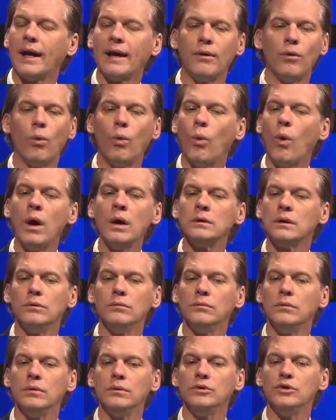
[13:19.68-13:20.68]
what,
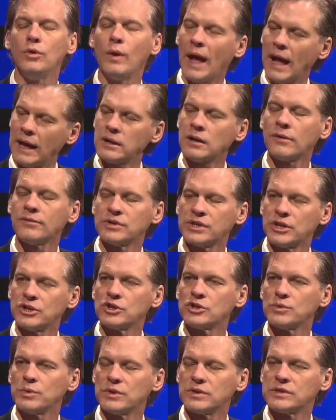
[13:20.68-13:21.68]
you had
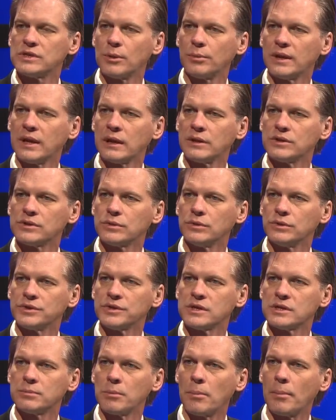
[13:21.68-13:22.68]
conversations with Shelby County School
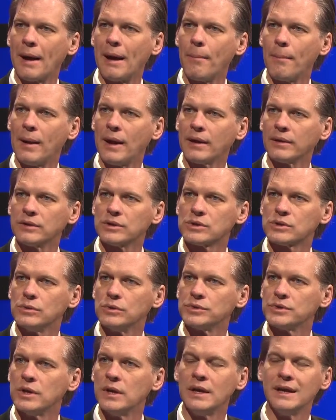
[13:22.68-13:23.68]
System about buying the
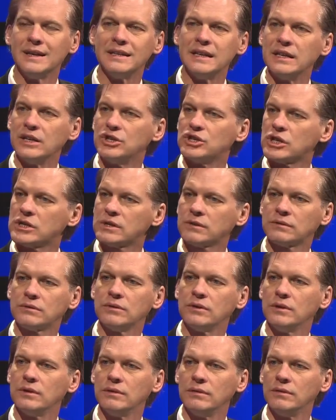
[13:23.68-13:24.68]
schools. Did it just,
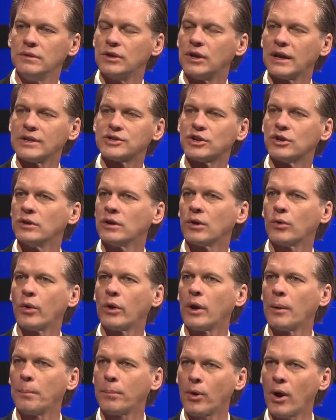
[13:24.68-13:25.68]
you guys couldn't
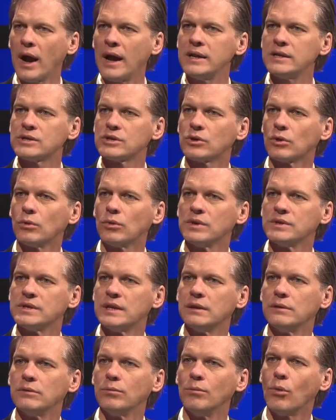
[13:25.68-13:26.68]
agree on price, or was
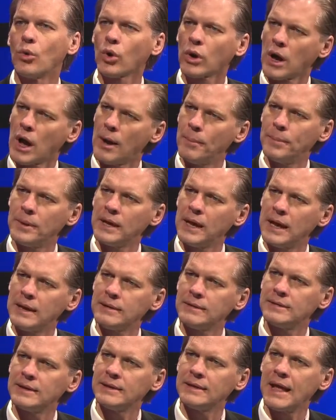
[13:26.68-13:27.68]
it more
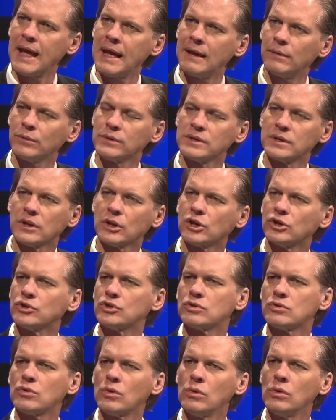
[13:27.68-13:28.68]
complicated than that? Was it a
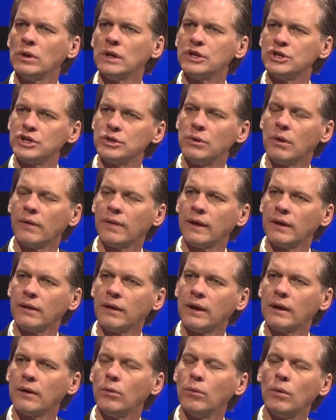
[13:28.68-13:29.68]
control issue on their
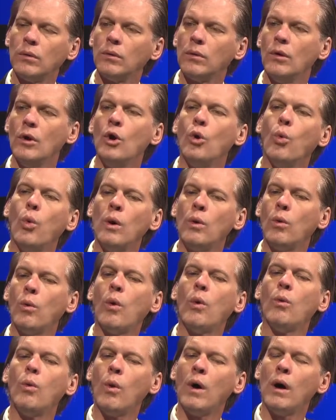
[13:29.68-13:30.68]
hand? Well, sure. Well,
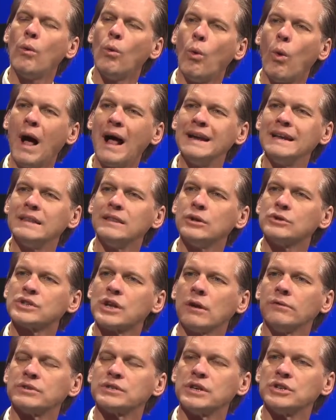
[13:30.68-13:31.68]
well you know, why did those
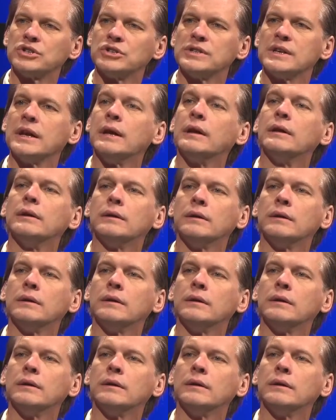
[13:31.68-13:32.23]
conversations end?